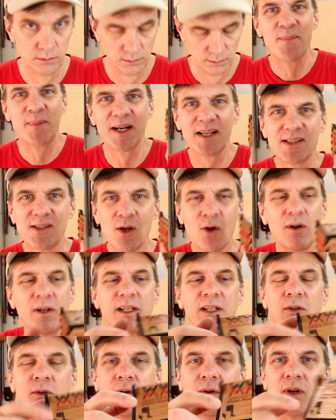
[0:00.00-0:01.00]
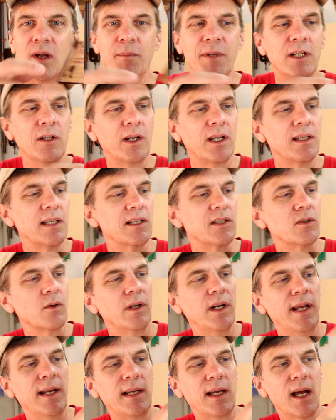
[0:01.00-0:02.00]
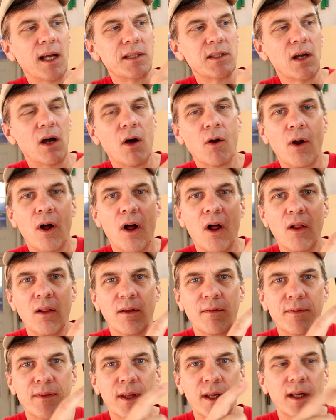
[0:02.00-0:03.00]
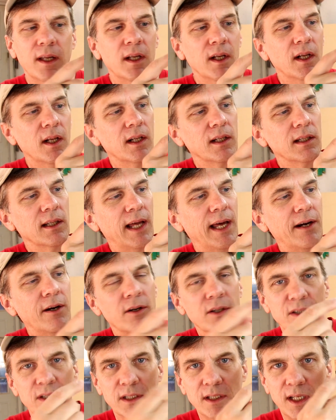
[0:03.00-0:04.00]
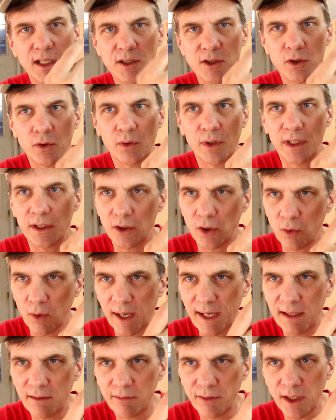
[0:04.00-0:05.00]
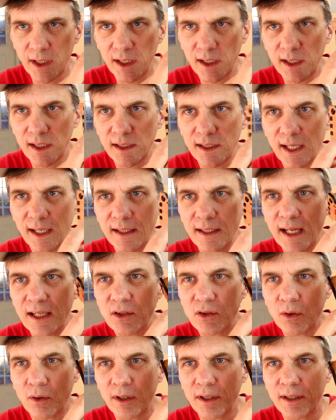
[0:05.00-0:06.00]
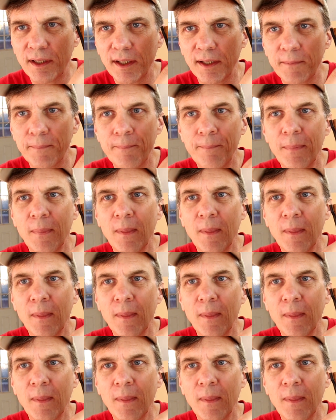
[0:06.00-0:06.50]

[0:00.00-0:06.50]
But it's totally cool. I mean, look at this. So it cuts out all of the letters and can do engraving and that sort of thing.